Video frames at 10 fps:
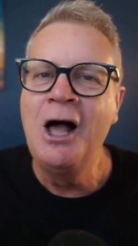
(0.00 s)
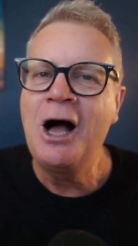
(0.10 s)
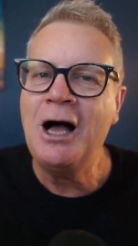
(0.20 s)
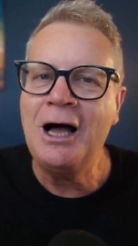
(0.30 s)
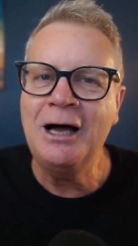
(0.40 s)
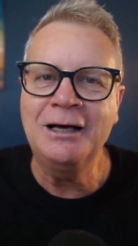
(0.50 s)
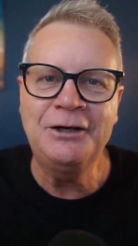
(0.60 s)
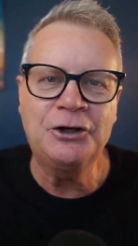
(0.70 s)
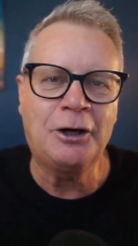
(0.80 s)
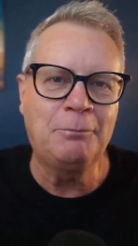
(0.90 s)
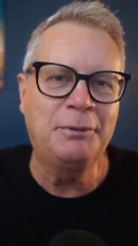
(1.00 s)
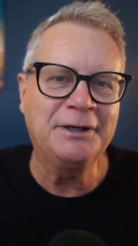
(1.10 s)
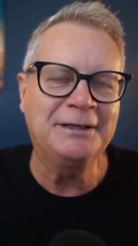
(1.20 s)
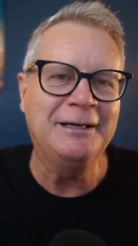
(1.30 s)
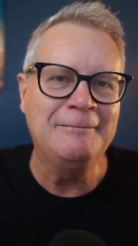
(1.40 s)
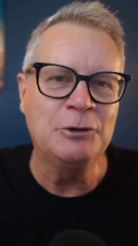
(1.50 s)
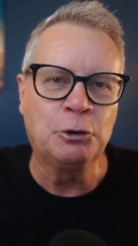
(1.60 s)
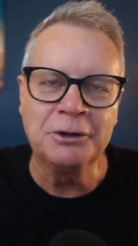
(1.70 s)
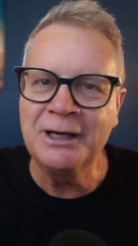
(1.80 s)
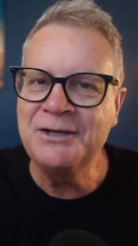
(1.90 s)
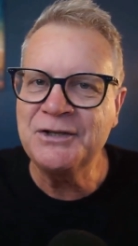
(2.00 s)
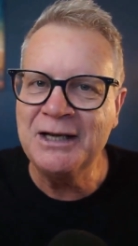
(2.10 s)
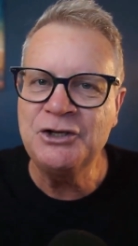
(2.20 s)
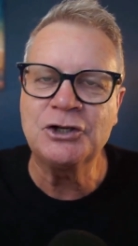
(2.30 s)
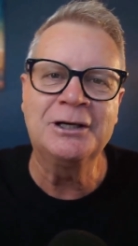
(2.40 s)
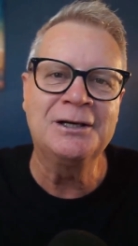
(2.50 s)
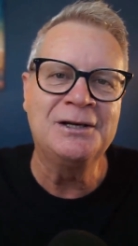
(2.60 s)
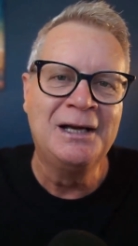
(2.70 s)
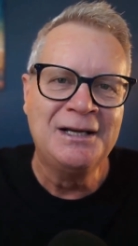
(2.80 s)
highly competent in organization and